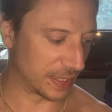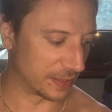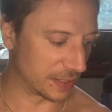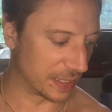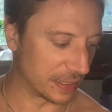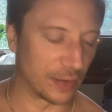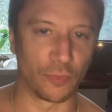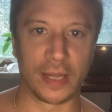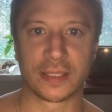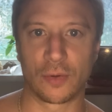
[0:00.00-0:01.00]
And
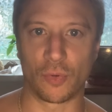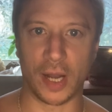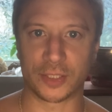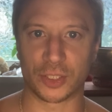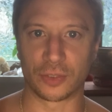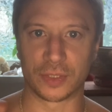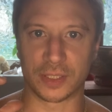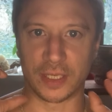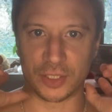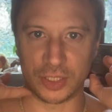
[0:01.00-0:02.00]
as I watched her,
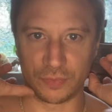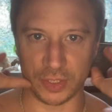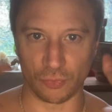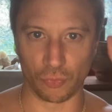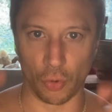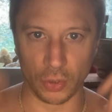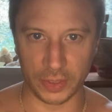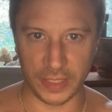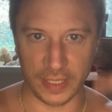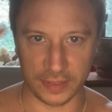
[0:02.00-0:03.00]
it's like she was a
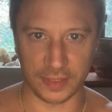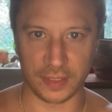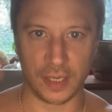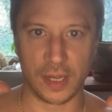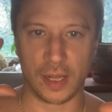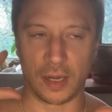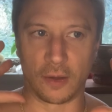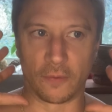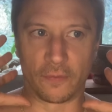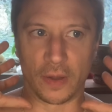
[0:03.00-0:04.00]
Rolodex
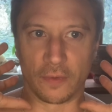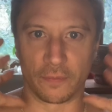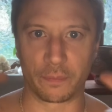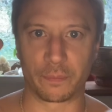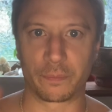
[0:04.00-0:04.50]
of